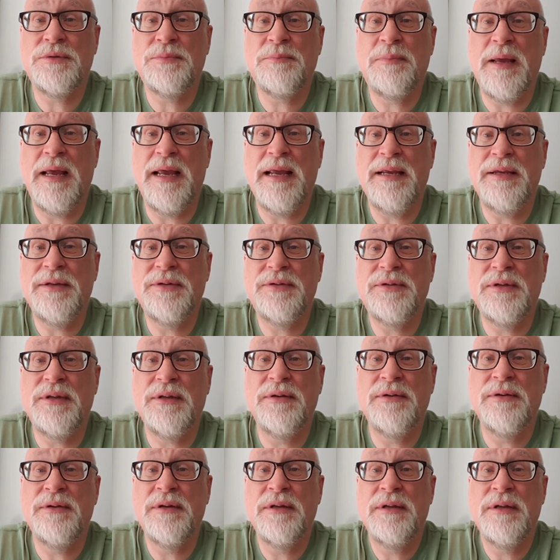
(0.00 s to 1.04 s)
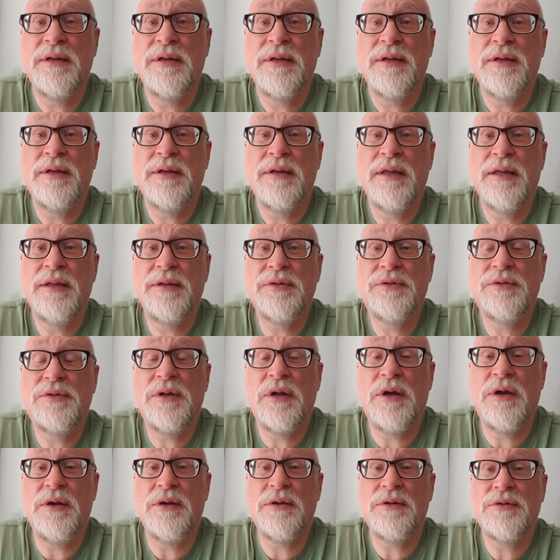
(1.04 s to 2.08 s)
space and
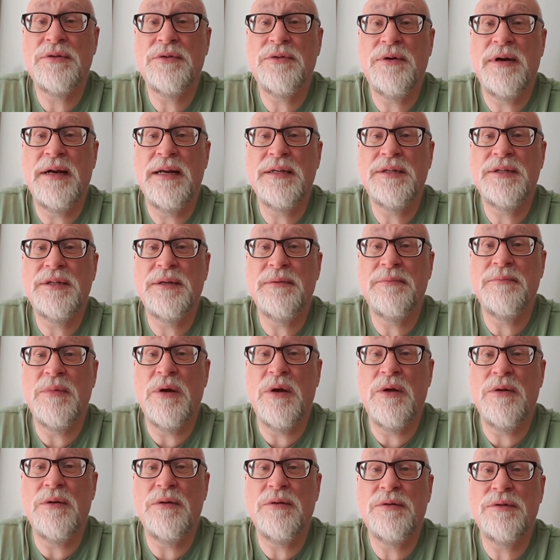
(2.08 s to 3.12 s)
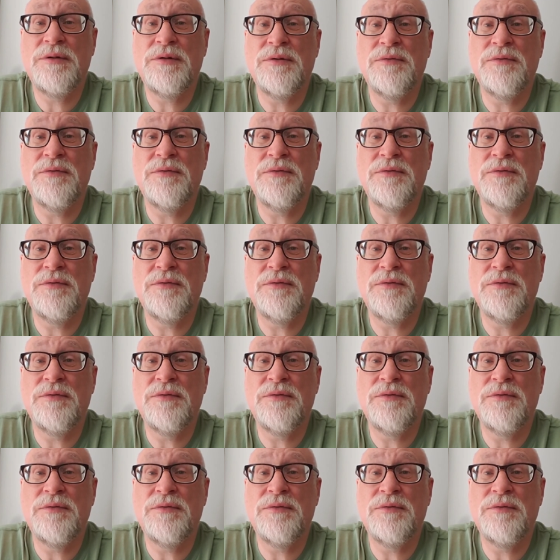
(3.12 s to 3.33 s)
start creating mold